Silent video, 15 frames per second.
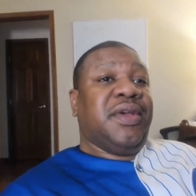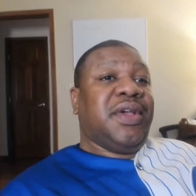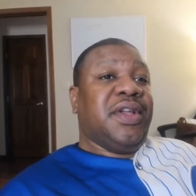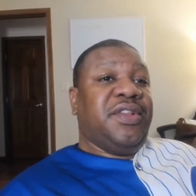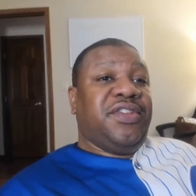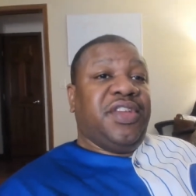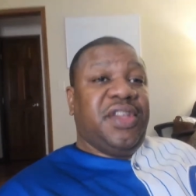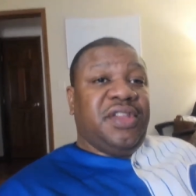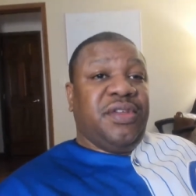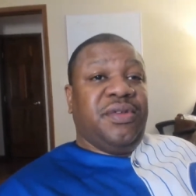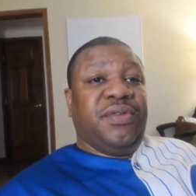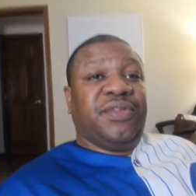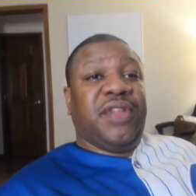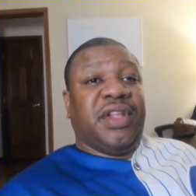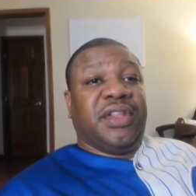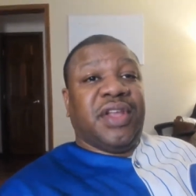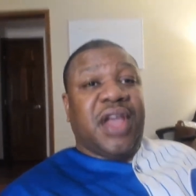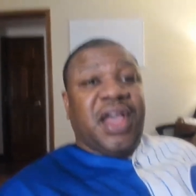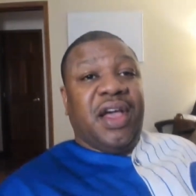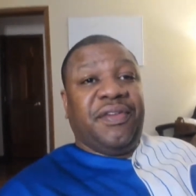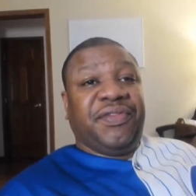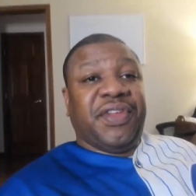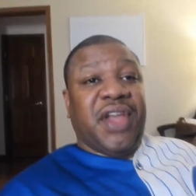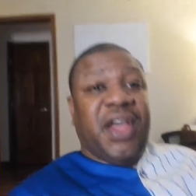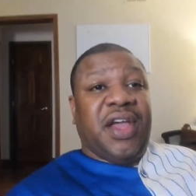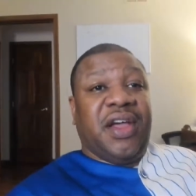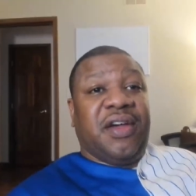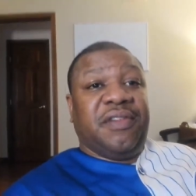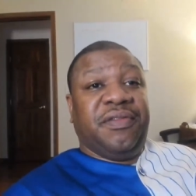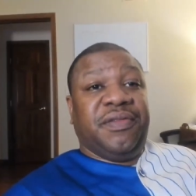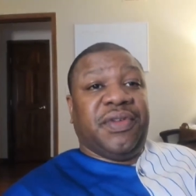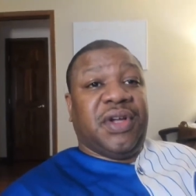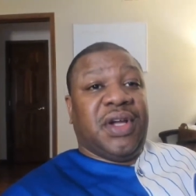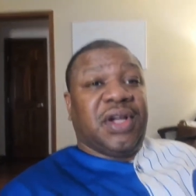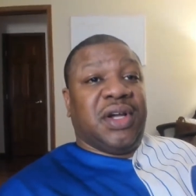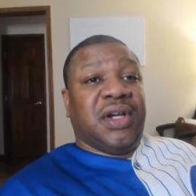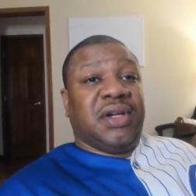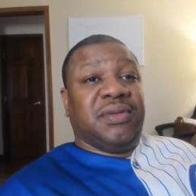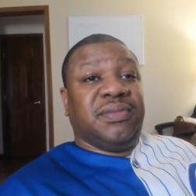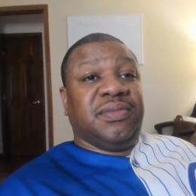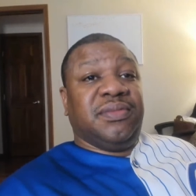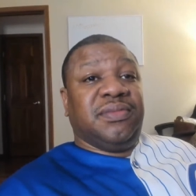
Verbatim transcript: continues to have to have uh,